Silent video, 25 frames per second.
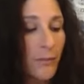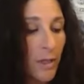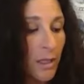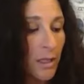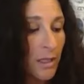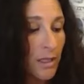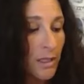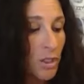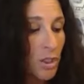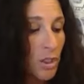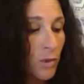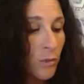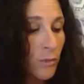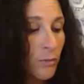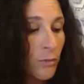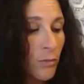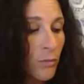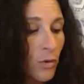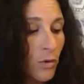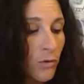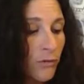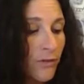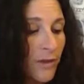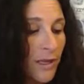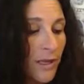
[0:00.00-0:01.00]
is to
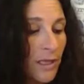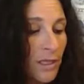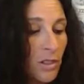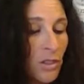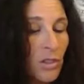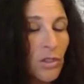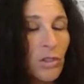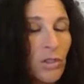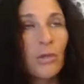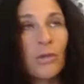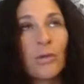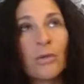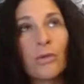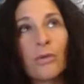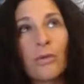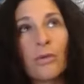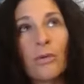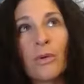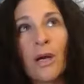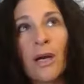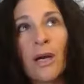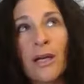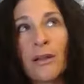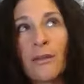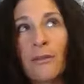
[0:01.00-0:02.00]
move into
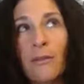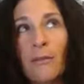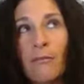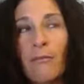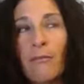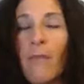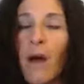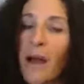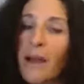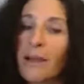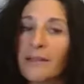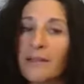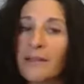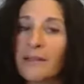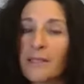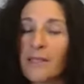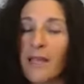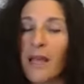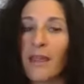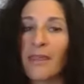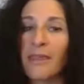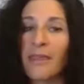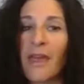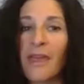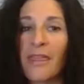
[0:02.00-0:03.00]
a
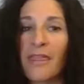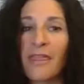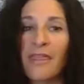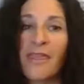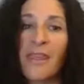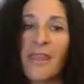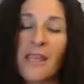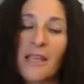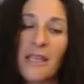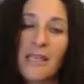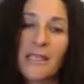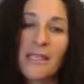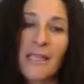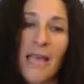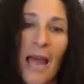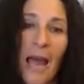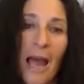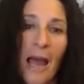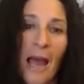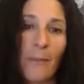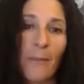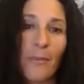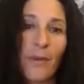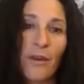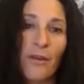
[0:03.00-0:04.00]
mindset that things
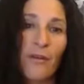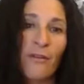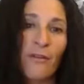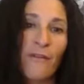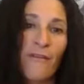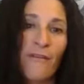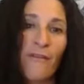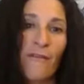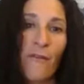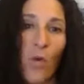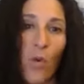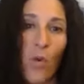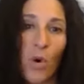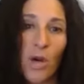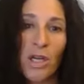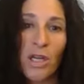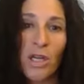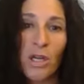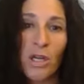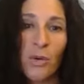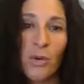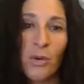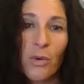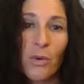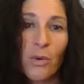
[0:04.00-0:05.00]
happen for
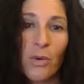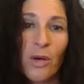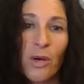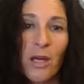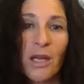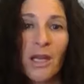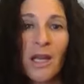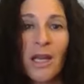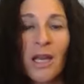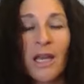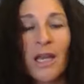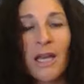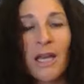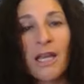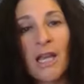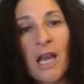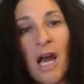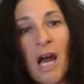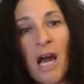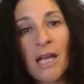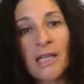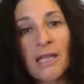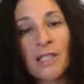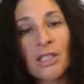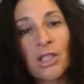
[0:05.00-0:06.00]
you,
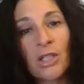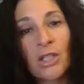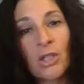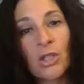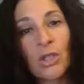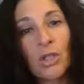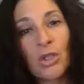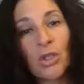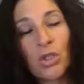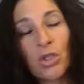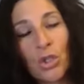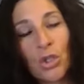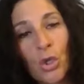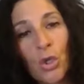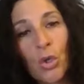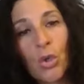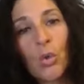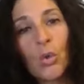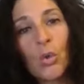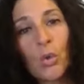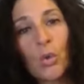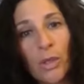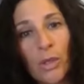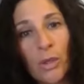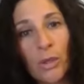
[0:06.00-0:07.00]
not
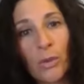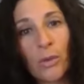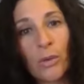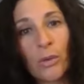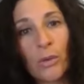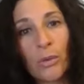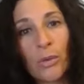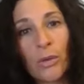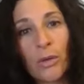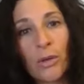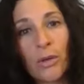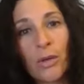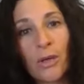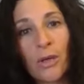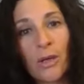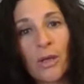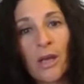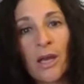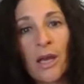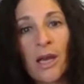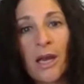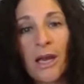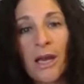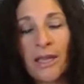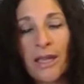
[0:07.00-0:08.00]
to you.
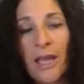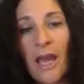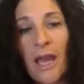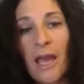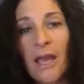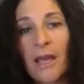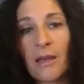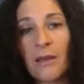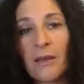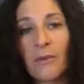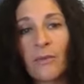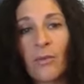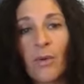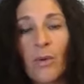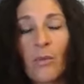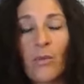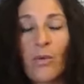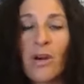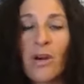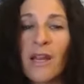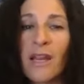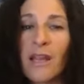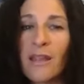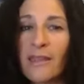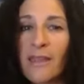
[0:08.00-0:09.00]
Again, when we're
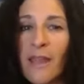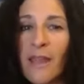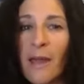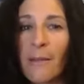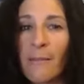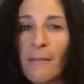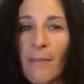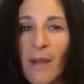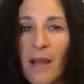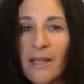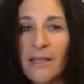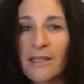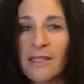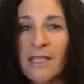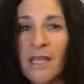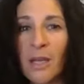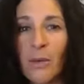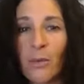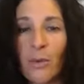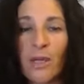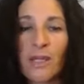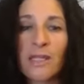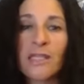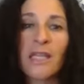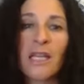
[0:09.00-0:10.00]
in that mindset
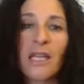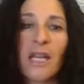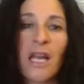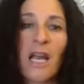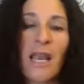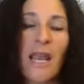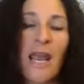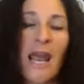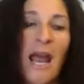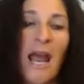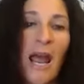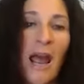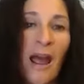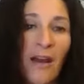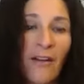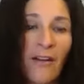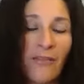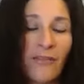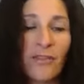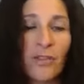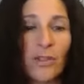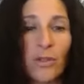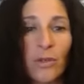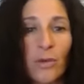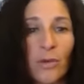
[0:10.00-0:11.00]
where it's like, I have
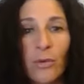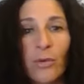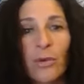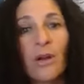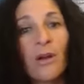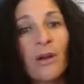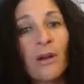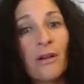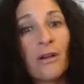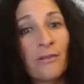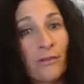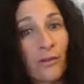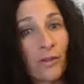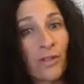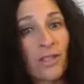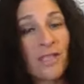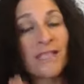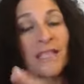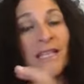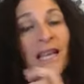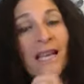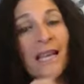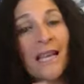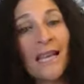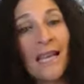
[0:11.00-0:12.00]
to versus
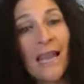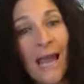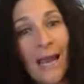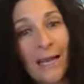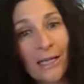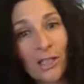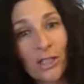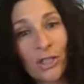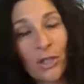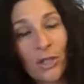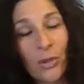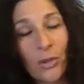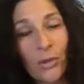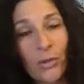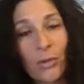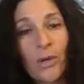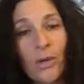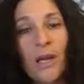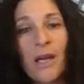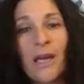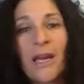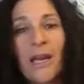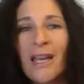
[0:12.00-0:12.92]
I get to,